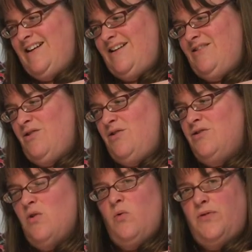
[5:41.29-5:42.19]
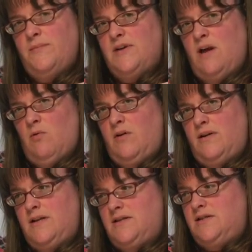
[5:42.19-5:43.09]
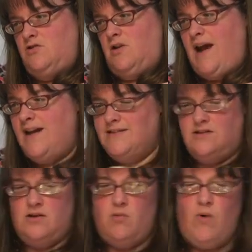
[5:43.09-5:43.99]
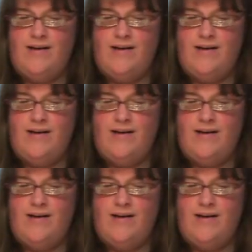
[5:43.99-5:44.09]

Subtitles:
you don't want them to come around and get the citric acid on them.